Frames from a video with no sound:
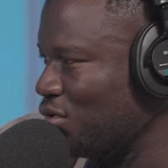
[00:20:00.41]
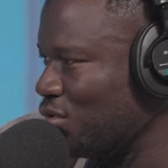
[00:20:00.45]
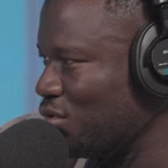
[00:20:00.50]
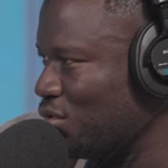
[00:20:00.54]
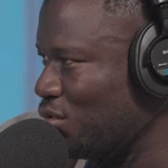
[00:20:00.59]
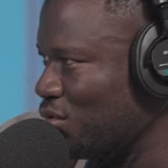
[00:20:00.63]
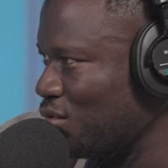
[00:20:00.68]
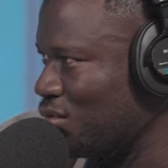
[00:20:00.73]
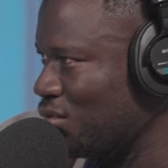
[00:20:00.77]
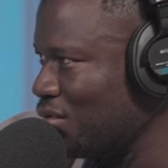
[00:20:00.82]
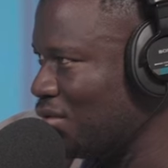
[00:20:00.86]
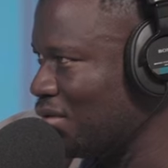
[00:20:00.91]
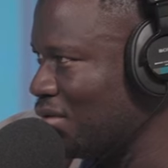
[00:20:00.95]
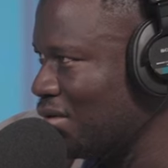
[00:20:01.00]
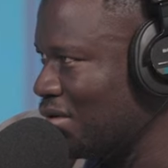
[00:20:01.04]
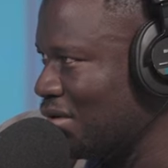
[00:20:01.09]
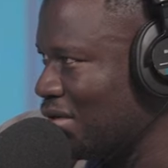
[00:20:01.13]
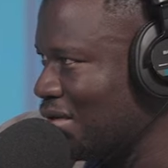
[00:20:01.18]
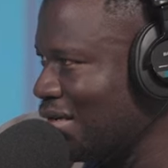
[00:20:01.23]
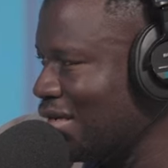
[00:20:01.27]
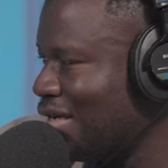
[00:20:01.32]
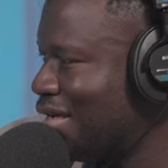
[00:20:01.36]
in
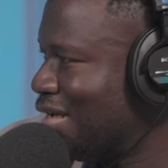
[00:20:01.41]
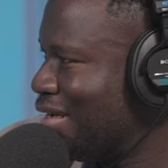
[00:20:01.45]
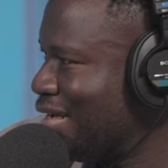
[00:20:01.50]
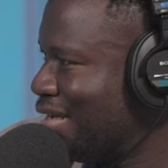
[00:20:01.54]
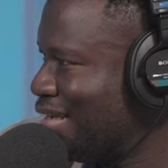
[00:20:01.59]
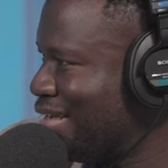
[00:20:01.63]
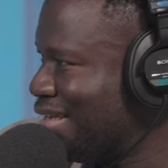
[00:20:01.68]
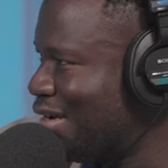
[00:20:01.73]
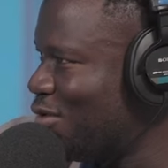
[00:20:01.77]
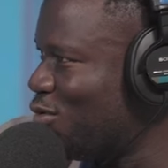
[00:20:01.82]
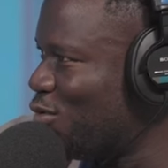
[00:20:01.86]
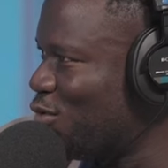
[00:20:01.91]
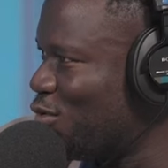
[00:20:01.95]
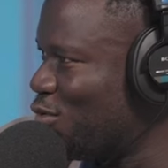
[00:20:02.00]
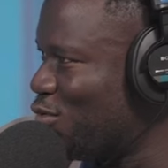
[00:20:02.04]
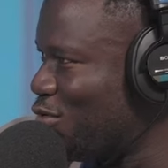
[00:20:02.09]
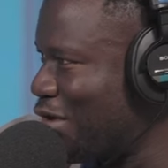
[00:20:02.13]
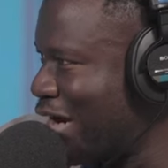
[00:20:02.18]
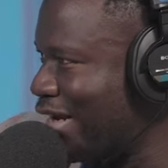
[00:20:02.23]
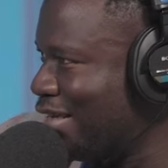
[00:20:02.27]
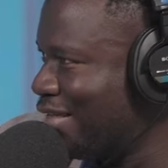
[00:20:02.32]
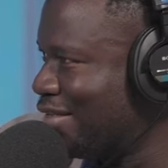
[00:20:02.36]
school, they will
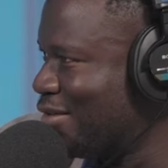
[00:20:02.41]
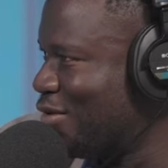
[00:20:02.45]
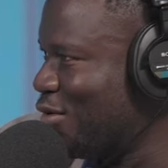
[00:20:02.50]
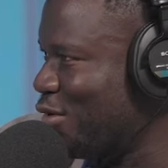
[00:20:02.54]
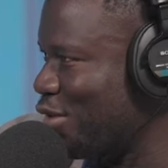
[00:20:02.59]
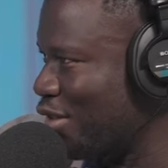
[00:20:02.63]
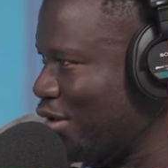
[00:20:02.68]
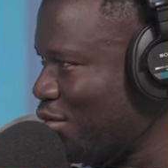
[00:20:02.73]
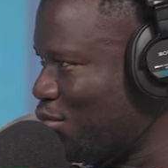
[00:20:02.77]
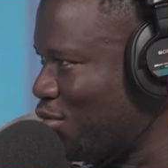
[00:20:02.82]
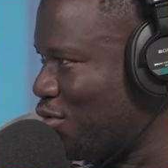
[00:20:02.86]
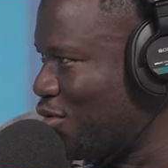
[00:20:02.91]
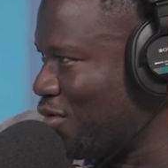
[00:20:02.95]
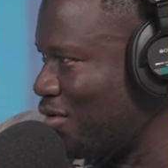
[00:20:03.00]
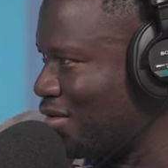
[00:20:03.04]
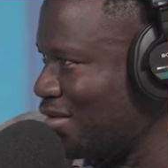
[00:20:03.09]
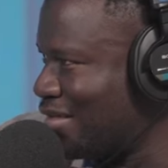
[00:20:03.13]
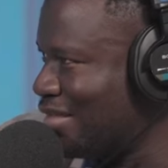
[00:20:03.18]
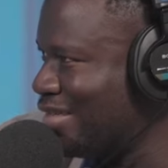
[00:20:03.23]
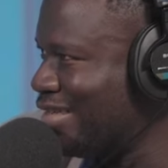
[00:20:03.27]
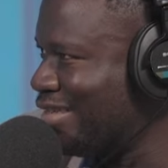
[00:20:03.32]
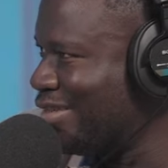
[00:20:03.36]
write on the
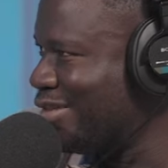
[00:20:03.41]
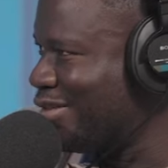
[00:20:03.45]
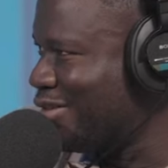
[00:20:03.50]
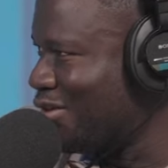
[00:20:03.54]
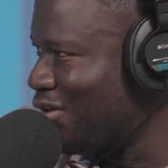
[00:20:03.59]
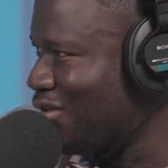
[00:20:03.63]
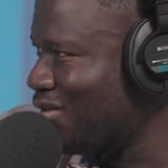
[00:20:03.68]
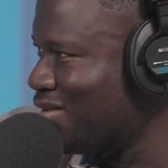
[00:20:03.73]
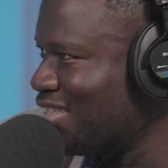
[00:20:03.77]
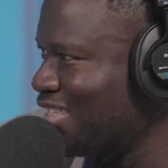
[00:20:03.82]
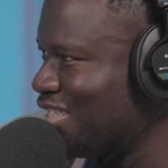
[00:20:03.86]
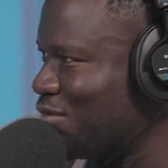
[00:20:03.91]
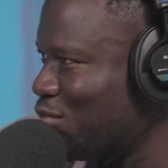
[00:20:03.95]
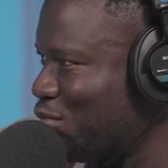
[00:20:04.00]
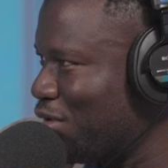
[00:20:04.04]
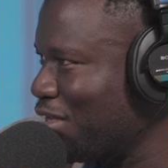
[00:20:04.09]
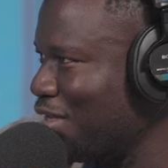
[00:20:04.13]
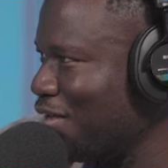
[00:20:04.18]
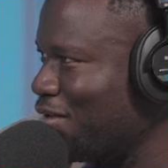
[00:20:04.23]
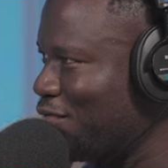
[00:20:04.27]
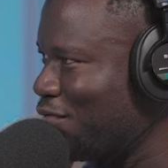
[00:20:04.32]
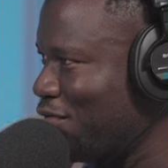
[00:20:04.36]
board, don't
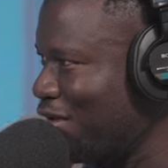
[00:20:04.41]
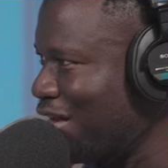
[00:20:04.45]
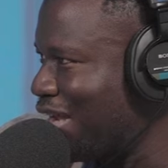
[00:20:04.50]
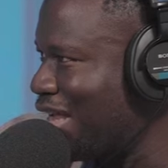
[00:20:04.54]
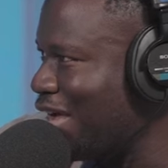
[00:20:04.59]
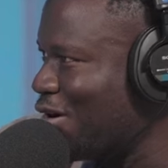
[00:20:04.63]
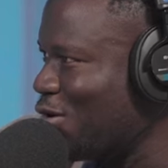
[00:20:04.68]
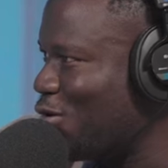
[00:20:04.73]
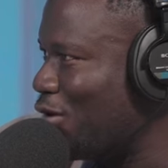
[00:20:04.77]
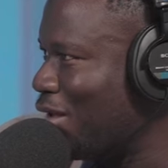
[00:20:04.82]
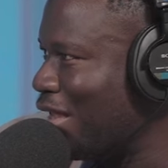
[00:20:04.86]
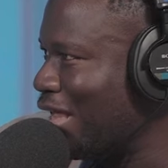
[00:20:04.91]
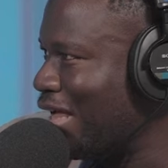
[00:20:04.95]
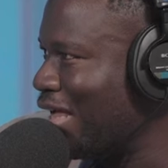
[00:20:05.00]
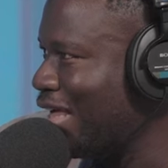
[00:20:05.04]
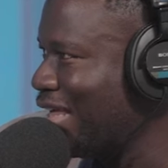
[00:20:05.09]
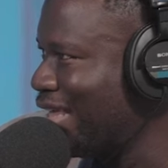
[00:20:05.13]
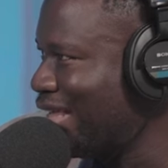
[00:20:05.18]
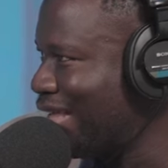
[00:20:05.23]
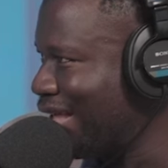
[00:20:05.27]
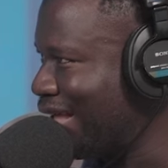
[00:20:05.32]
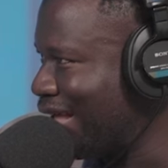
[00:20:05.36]
speak
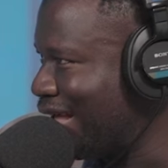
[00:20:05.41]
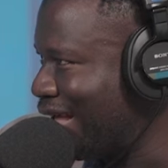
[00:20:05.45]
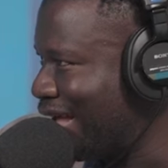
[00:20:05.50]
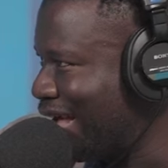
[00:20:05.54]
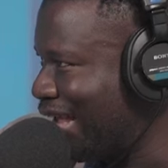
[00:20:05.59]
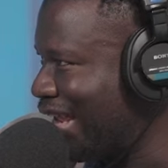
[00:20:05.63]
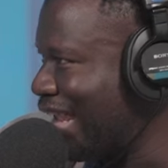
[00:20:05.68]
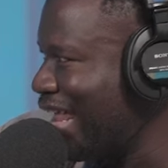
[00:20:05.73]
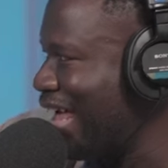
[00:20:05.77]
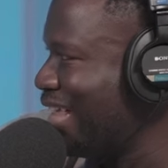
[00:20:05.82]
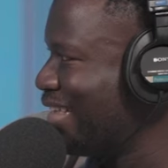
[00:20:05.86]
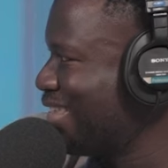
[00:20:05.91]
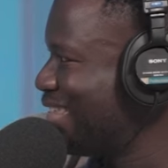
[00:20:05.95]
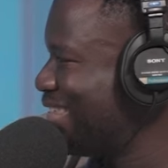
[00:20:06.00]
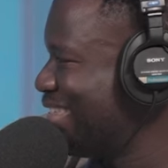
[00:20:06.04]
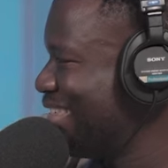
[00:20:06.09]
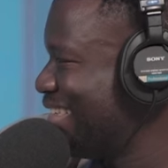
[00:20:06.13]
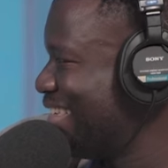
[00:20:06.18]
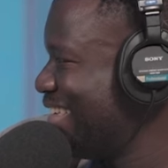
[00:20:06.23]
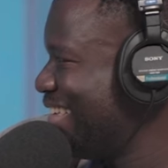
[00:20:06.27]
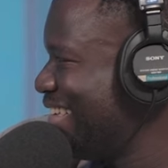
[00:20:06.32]
vernacular in class.